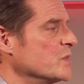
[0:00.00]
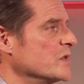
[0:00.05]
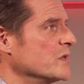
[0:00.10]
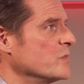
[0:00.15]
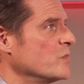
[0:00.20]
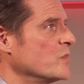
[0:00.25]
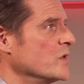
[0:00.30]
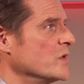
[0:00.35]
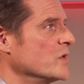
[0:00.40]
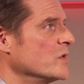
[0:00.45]
were
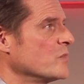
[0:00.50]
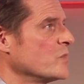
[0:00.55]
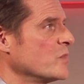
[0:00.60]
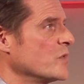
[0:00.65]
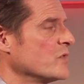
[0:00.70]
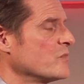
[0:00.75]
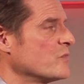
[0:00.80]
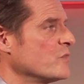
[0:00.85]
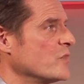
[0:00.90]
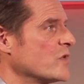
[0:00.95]

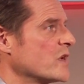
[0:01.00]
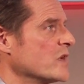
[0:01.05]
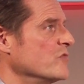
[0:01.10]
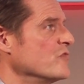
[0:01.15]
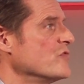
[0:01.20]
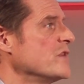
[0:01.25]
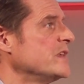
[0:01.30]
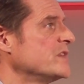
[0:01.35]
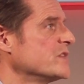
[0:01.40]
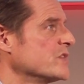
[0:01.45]
kind
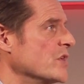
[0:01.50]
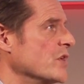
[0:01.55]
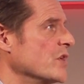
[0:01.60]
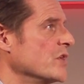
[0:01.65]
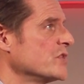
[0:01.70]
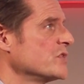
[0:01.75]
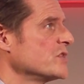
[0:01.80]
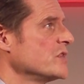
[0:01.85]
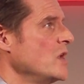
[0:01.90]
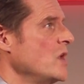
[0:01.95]
of
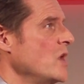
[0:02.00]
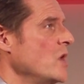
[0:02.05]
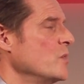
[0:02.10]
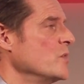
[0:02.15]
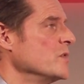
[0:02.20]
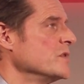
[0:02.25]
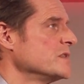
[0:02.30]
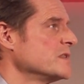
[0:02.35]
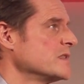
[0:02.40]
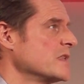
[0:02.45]
researched,
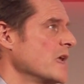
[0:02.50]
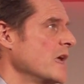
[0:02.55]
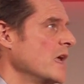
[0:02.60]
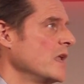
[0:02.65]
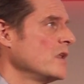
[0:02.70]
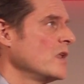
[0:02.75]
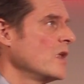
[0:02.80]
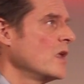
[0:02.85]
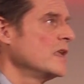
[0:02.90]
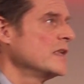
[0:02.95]
was
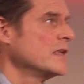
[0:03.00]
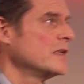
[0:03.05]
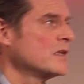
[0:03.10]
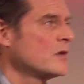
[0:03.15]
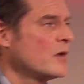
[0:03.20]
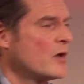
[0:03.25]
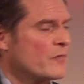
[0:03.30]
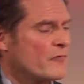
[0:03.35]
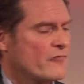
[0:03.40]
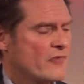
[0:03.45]
that
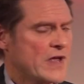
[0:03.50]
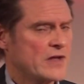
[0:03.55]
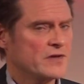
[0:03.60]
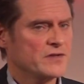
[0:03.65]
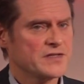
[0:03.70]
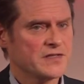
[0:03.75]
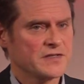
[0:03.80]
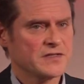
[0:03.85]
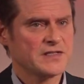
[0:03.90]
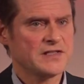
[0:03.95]

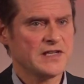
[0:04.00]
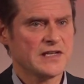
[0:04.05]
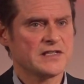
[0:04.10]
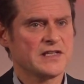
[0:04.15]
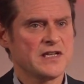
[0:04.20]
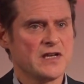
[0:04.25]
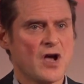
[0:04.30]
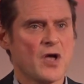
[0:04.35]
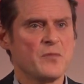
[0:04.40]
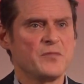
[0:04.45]
around
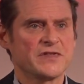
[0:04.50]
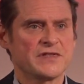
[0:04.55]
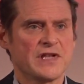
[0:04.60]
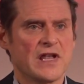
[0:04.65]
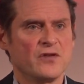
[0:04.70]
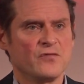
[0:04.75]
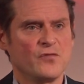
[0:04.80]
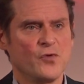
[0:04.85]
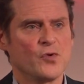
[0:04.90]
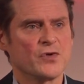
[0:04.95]

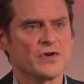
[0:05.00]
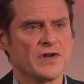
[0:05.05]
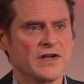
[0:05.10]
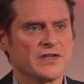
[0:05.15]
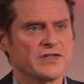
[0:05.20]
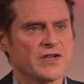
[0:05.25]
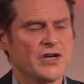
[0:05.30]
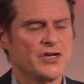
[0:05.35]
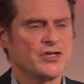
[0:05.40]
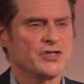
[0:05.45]
69% of
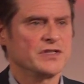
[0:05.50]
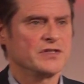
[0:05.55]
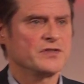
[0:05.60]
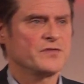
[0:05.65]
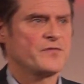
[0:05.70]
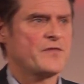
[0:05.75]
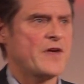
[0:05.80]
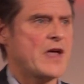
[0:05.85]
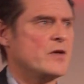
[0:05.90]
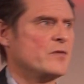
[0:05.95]
organizations
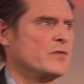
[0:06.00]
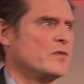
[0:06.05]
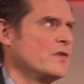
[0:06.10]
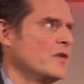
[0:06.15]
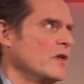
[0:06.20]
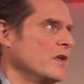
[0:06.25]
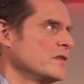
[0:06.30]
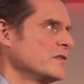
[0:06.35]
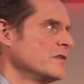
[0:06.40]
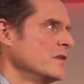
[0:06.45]
found
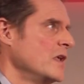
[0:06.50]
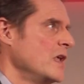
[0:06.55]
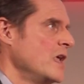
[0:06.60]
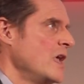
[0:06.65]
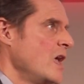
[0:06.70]
that